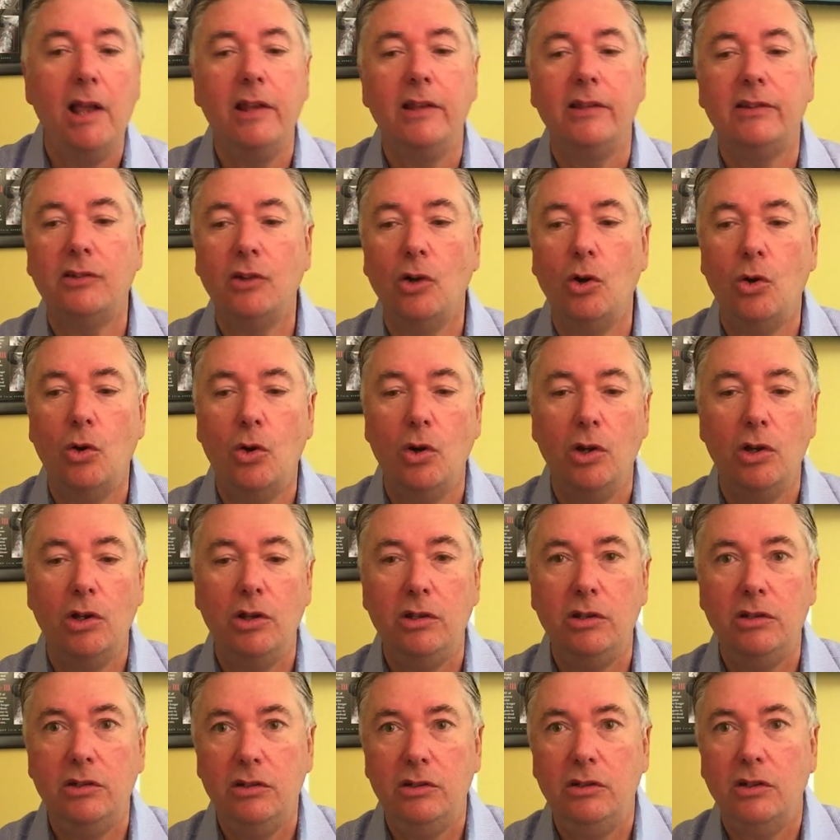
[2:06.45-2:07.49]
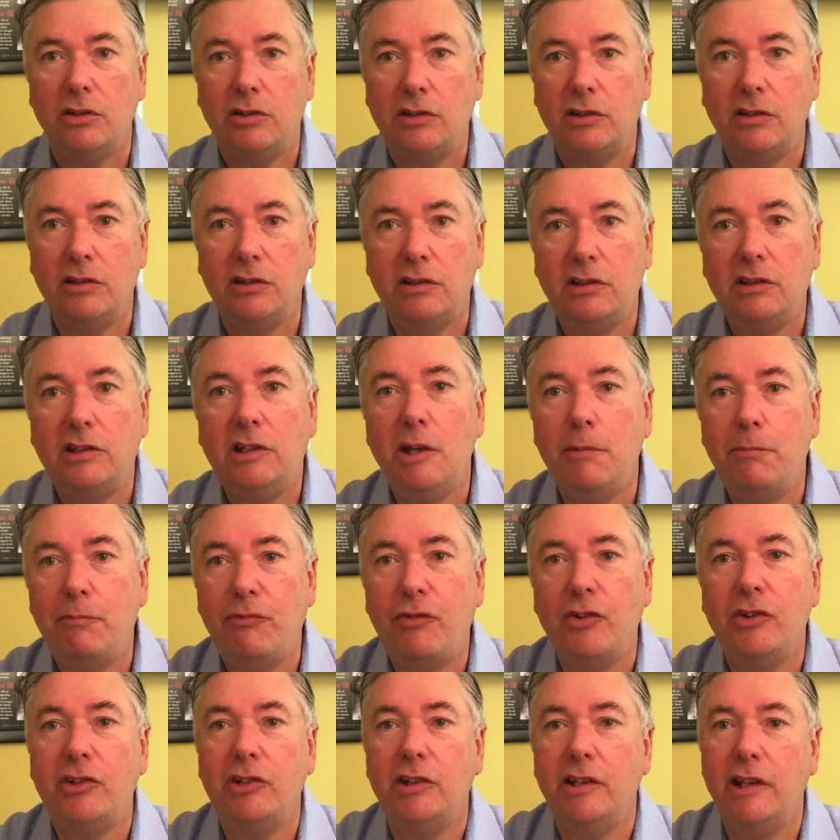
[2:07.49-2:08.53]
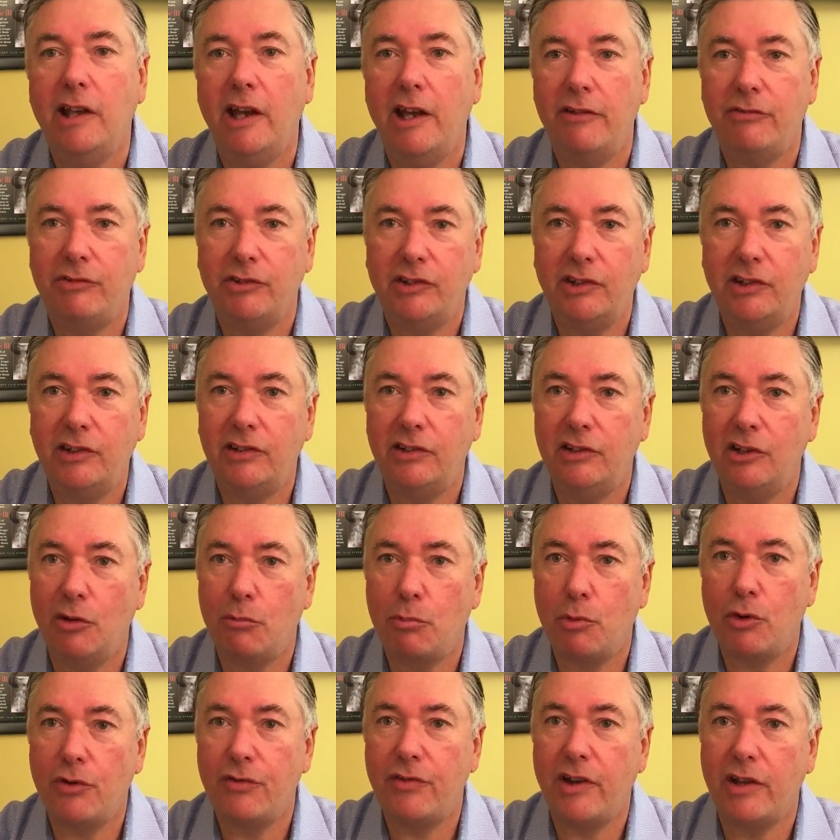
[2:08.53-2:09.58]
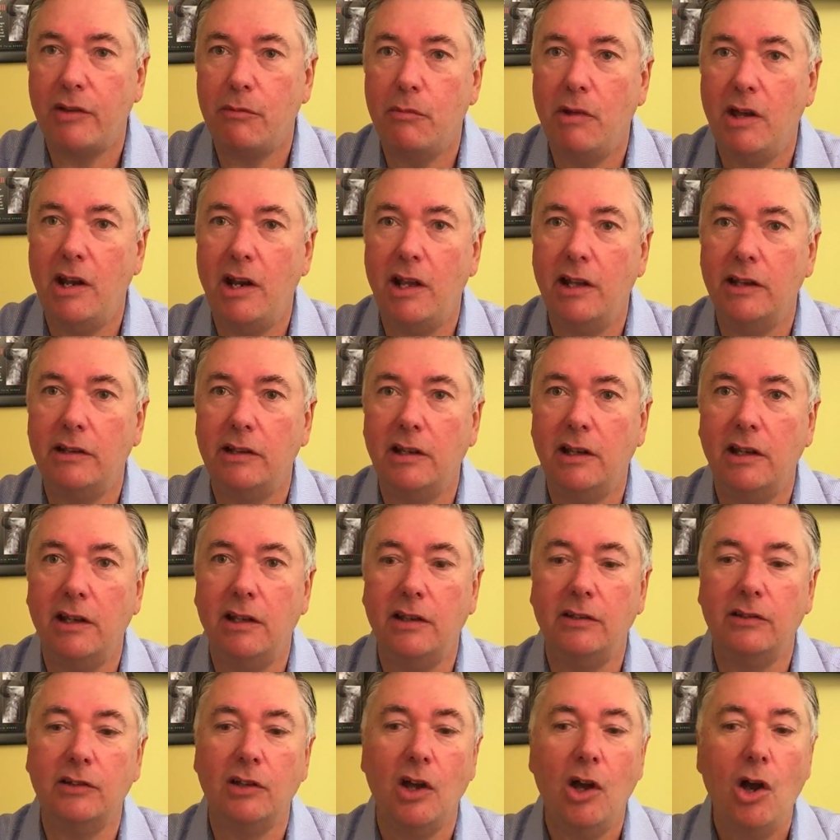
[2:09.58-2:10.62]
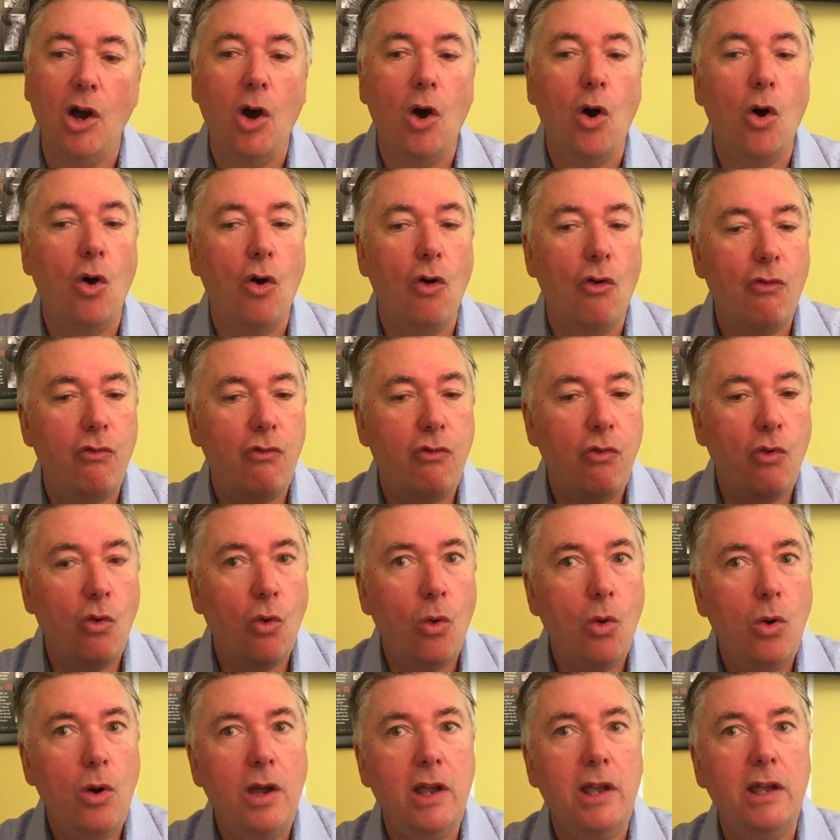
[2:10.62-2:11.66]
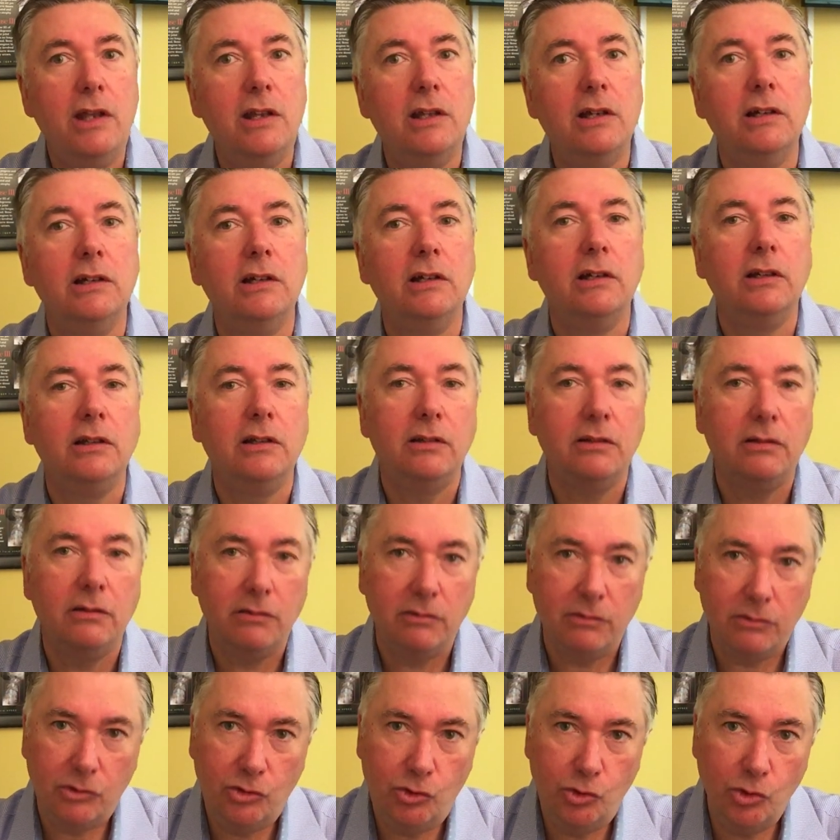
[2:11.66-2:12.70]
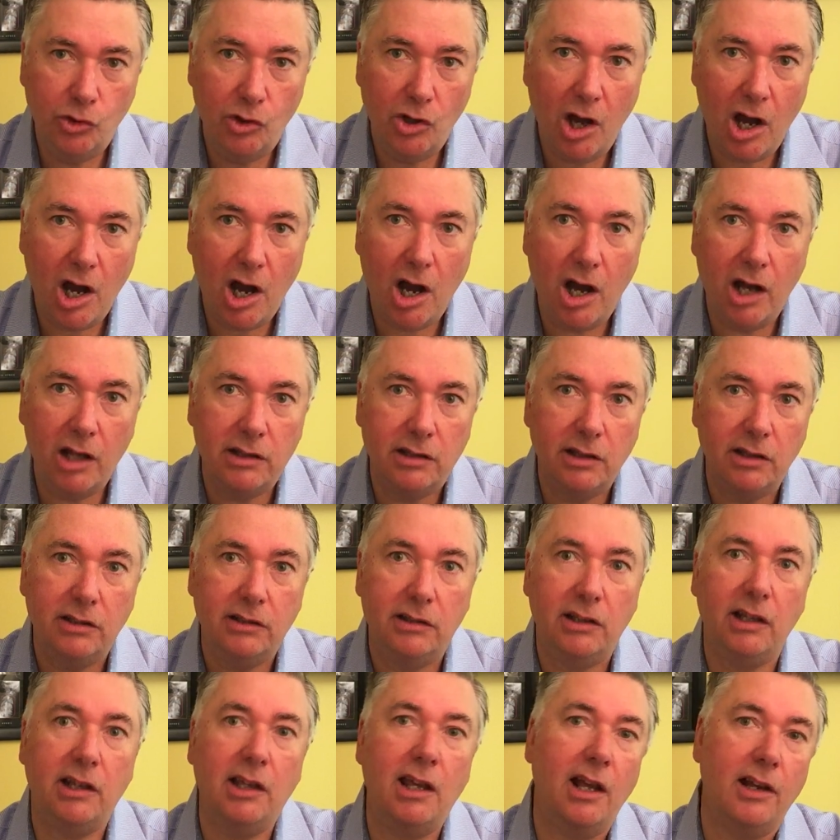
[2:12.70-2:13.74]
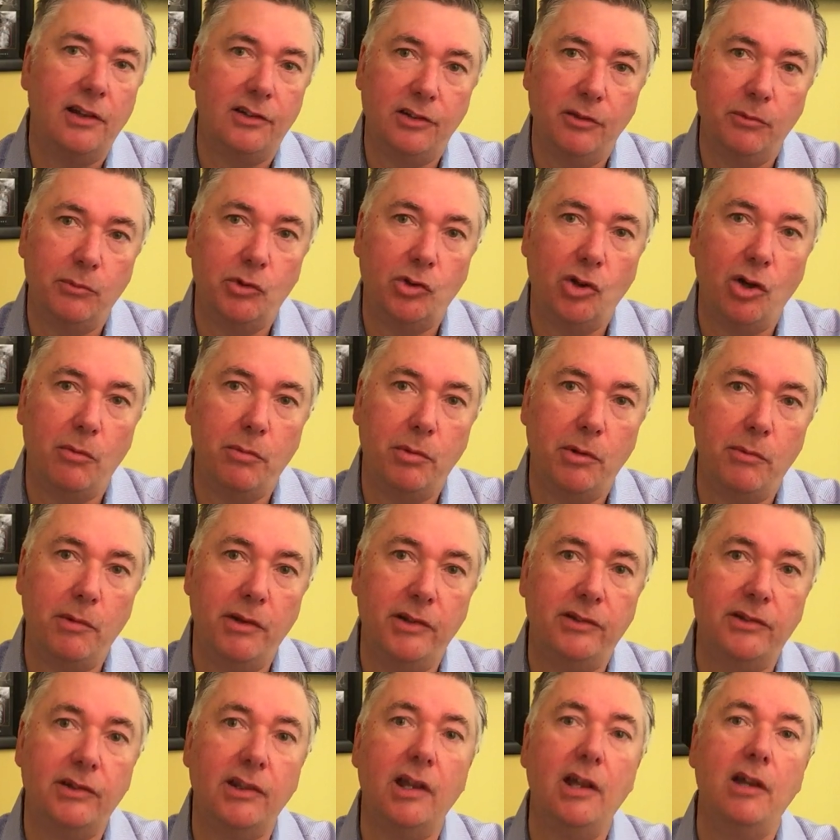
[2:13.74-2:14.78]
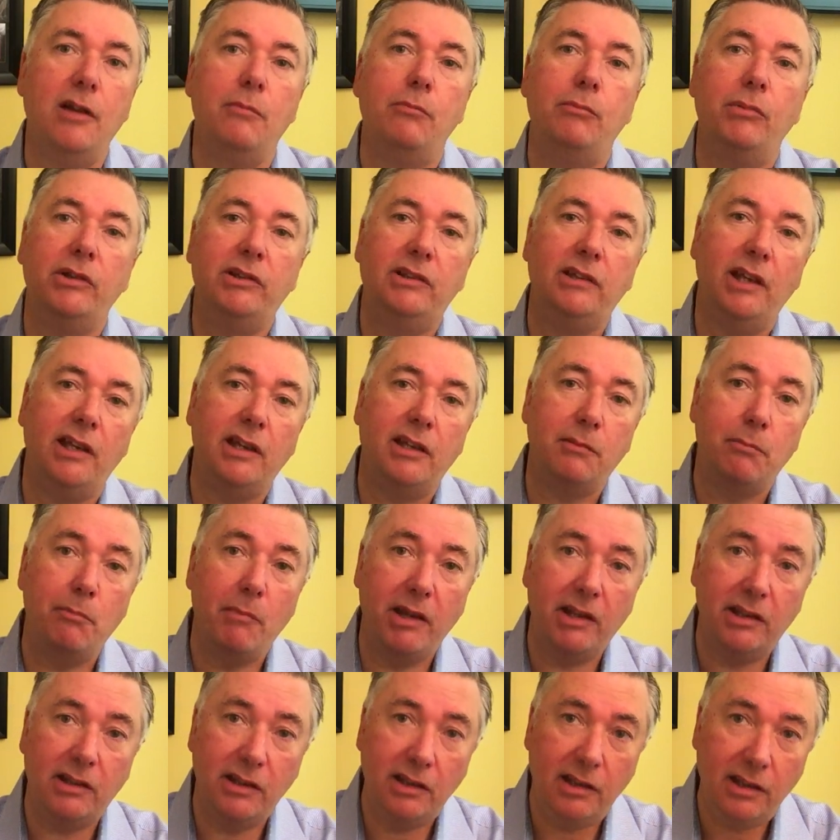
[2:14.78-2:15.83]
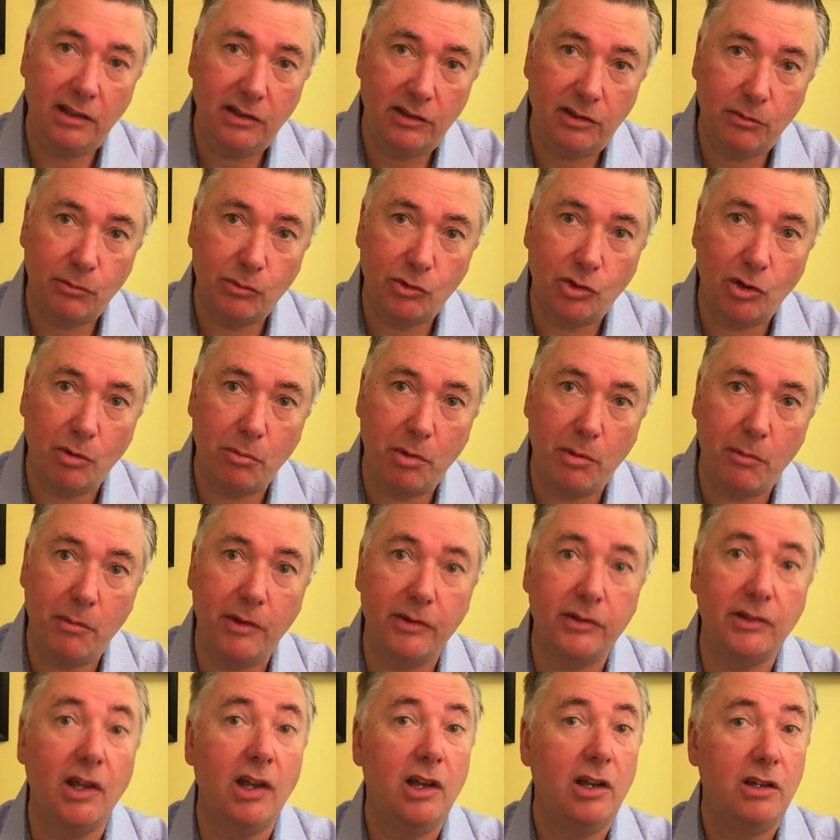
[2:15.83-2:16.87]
So your tip for today, for this Near Perfect Minute, is do not take calcium supplements, but take magnesium supplements.